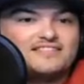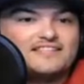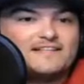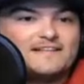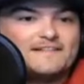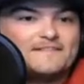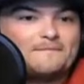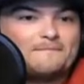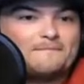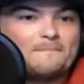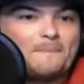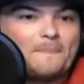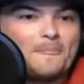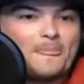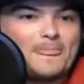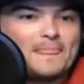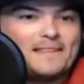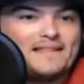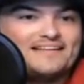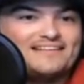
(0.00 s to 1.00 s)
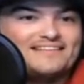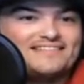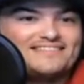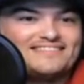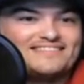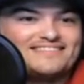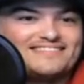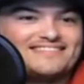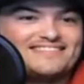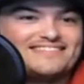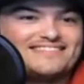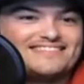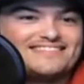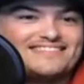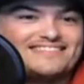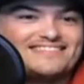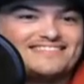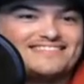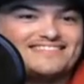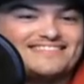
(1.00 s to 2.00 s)

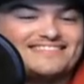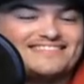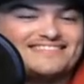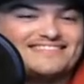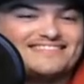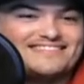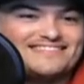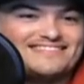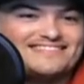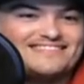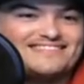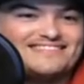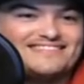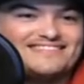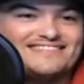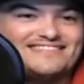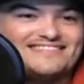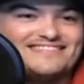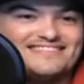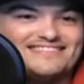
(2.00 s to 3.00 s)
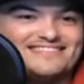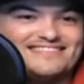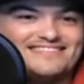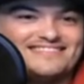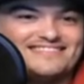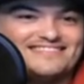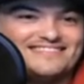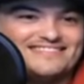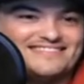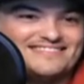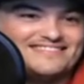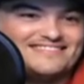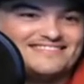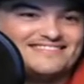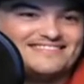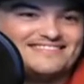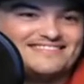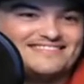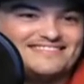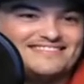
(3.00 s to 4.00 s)

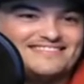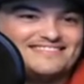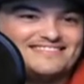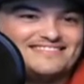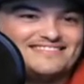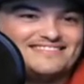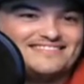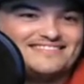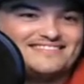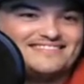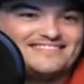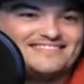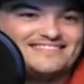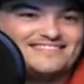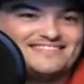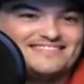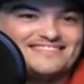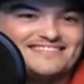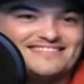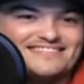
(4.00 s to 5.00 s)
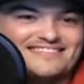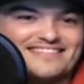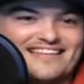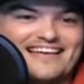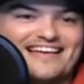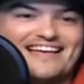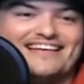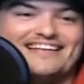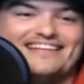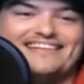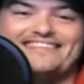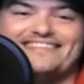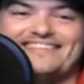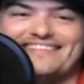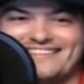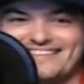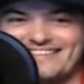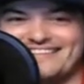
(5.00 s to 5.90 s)
The person shown says nothing.